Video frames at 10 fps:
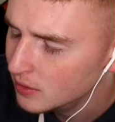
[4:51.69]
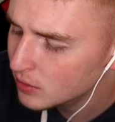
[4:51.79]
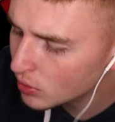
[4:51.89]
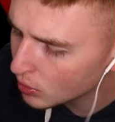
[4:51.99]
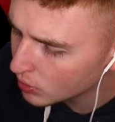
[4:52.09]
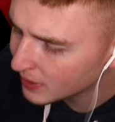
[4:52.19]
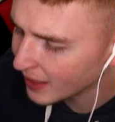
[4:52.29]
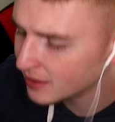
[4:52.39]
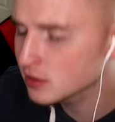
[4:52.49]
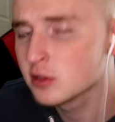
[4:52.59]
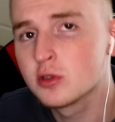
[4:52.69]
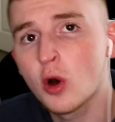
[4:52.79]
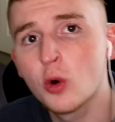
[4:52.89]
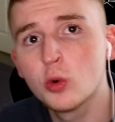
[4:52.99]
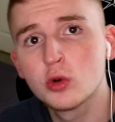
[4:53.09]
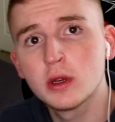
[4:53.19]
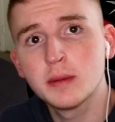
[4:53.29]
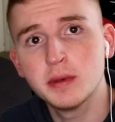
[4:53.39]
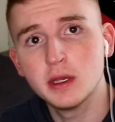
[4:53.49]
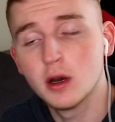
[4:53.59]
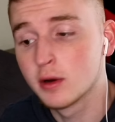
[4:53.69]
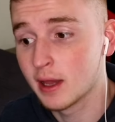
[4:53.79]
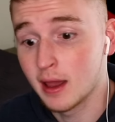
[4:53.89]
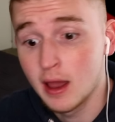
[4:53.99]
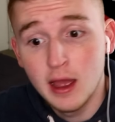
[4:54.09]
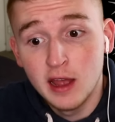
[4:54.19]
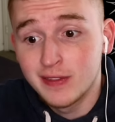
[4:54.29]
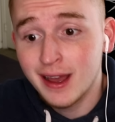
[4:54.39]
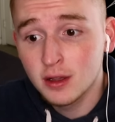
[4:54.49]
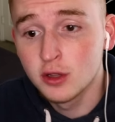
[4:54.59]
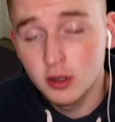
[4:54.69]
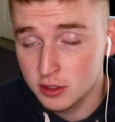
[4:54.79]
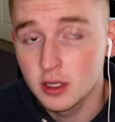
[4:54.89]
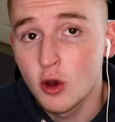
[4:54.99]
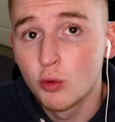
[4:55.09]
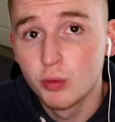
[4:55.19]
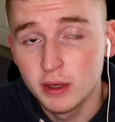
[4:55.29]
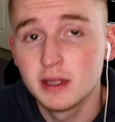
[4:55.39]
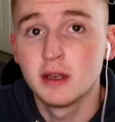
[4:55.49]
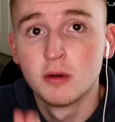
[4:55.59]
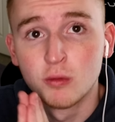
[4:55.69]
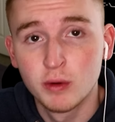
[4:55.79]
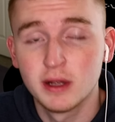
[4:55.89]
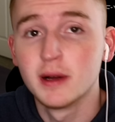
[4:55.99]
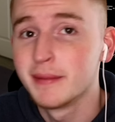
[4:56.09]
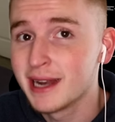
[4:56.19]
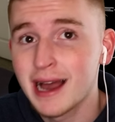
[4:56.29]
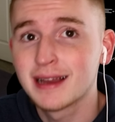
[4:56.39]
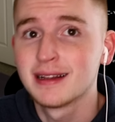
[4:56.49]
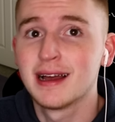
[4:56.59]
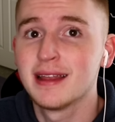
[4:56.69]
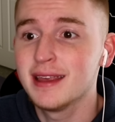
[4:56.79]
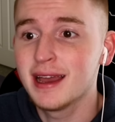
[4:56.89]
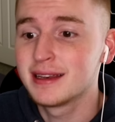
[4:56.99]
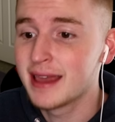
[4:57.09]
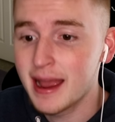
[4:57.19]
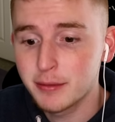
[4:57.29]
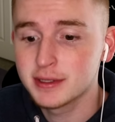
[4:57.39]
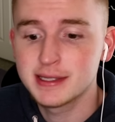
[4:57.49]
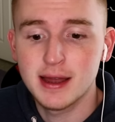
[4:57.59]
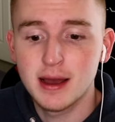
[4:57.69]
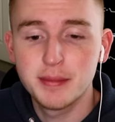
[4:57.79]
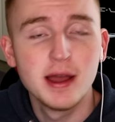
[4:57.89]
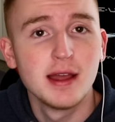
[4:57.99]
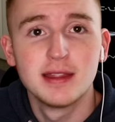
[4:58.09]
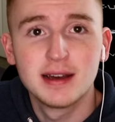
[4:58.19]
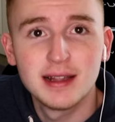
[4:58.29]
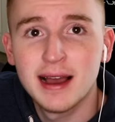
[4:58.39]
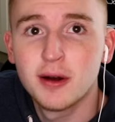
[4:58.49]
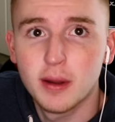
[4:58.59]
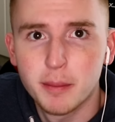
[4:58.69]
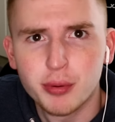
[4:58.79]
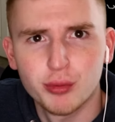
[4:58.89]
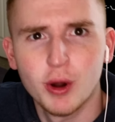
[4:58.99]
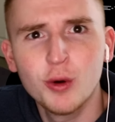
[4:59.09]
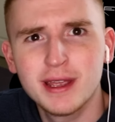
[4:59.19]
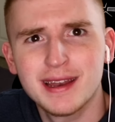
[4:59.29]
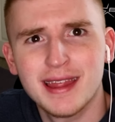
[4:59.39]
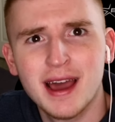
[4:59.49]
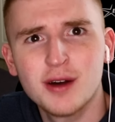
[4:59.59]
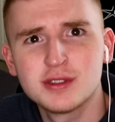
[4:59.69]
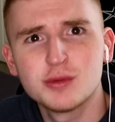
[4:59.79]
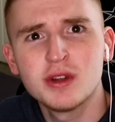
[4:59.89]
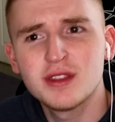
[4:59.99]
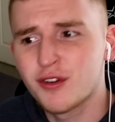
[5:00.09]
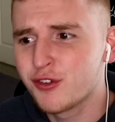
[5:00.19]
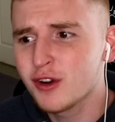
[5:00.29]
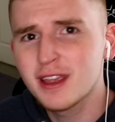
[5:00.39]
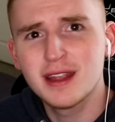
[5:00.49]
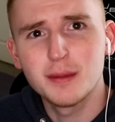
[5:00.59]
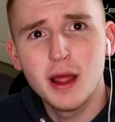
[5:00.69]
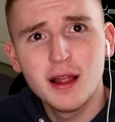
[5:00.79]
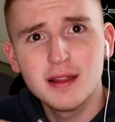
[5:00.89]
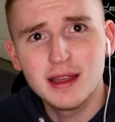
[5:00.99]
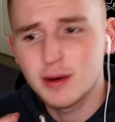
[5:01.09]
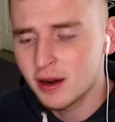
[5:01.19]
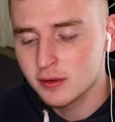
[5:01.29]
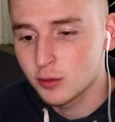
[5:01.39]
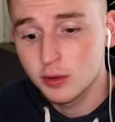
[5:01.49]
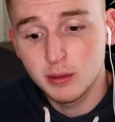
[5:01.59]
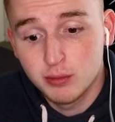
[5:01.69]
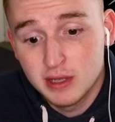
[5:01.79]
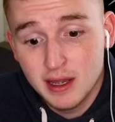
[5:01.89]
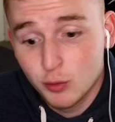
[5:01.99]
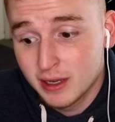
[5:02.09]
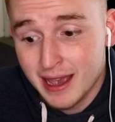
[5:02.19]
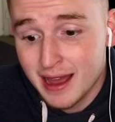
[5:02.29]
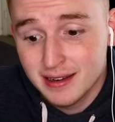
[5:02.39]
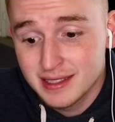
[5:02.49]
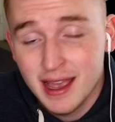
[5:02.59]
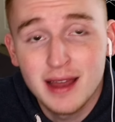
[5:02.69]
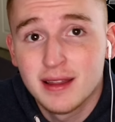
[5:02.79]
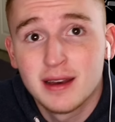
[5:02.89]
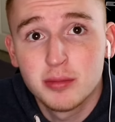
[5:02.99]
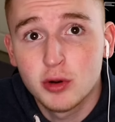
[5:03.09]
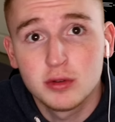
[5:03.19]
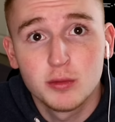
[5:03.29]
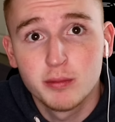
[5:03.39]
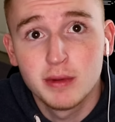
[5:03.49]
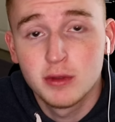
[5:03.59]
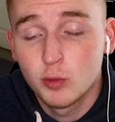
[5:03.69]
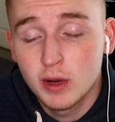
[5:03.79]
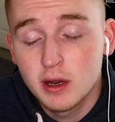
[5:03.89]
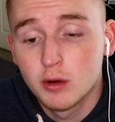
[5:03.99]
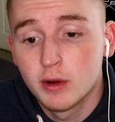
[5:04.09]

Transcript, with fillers: Dude, that is so creepy. Okay, that looks really real, I'm not gonna lie. They had cameras set up. The clown broke into the house with the freaking, like, I don't know what he did, what he had in his hand that he broke the, the window